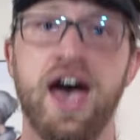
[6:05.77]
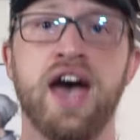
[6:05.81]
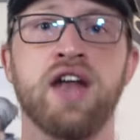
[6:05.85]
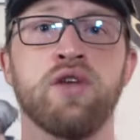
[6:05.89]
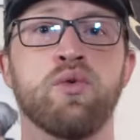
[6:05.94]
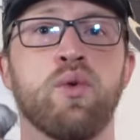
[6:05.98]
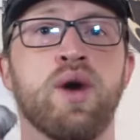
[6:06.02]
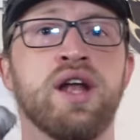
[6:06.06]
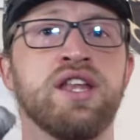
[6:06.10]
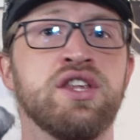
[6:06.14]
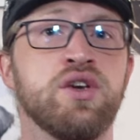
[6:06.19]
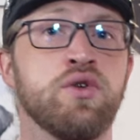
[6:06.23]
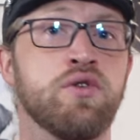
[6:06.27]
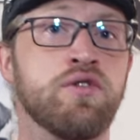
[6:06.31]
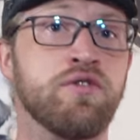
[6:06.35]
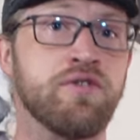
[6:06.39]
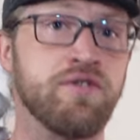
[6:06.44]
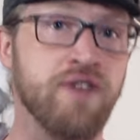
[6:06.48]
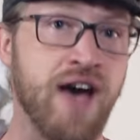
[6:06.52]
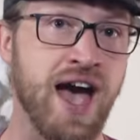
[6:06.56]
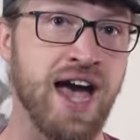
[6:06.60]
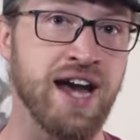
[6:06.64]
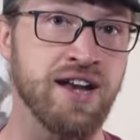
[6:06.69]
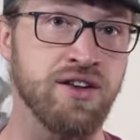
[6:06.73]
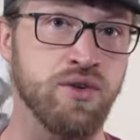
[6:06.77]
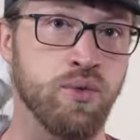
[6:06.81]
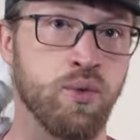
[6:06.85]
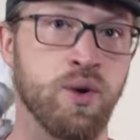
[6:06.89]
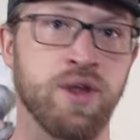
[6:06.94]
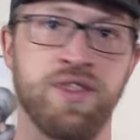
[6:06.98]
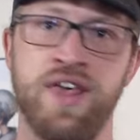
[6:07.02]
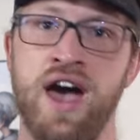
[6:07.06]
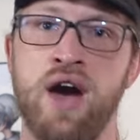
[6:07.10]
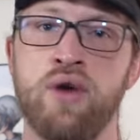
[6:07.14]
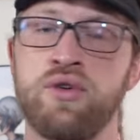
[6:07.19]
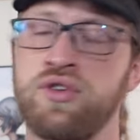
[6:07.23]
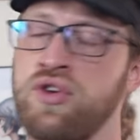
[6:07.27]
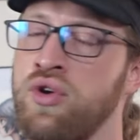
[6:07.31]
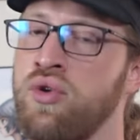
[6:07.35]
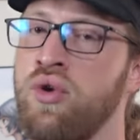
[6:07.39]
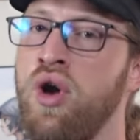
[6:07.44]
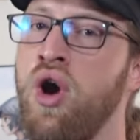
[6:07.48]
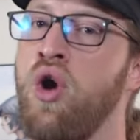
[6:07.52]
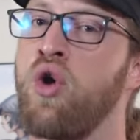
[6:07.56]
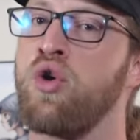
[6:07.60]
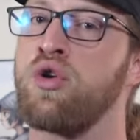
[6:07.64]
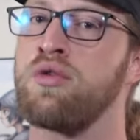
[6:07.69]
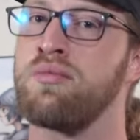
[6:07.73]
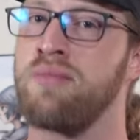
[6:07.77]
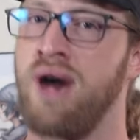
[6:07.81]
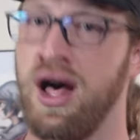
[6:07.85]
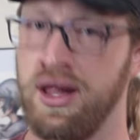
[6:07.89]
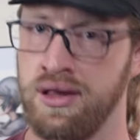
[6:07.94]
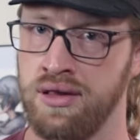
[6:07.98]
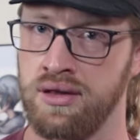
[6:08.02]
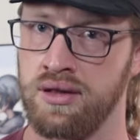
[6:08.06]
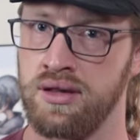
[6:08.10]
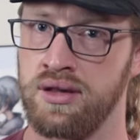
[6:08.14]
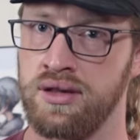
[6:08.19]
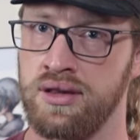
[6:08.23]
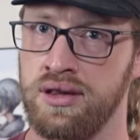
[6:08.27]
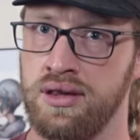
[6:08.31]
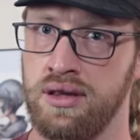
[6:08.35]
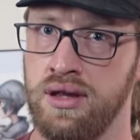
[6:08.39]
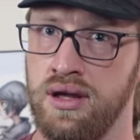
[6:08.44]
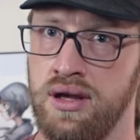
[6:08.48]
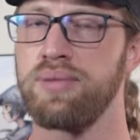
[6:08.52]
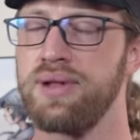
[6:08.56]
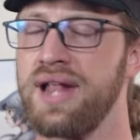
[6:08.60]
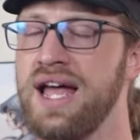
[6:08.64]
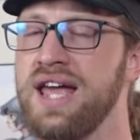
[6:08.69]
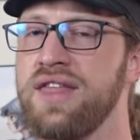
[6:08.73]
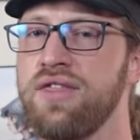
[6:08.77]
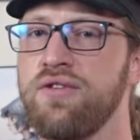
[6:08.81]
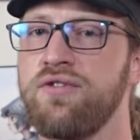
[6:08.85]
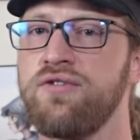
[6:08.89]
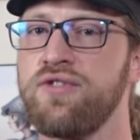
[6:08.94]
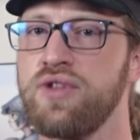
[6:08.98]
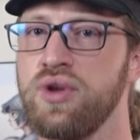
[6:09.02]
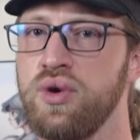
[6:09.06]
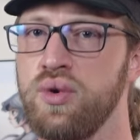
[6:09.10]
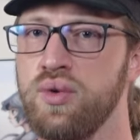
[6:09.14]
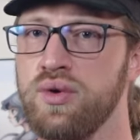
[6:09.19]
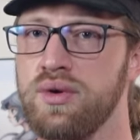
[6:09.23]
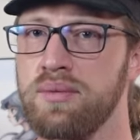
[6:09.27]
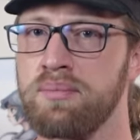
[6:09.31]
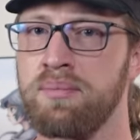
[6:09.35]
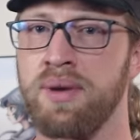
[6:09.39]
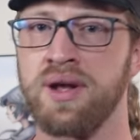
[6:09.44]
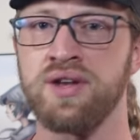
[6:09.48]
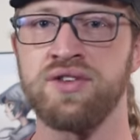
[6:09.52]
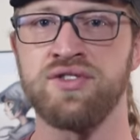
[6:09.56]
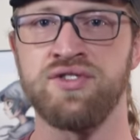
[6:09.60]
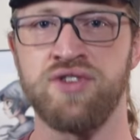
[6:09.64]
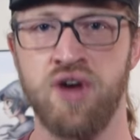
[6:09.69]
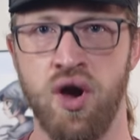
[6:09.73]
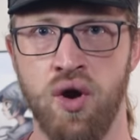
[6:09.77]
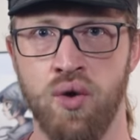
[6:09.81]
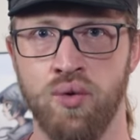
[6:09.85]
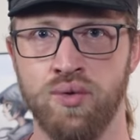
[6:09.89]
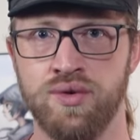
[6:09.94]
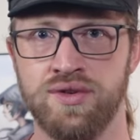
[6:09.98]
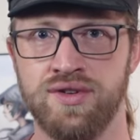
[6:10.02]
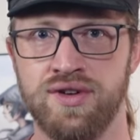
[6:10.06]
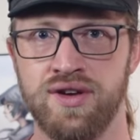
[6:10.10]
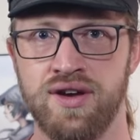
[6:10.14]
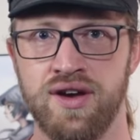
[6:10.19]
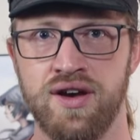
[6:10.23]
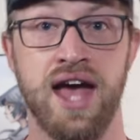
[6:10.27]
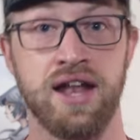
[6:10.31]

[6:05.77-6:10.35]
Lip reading: and when you fight without your own muscles. Play the flute, but don't.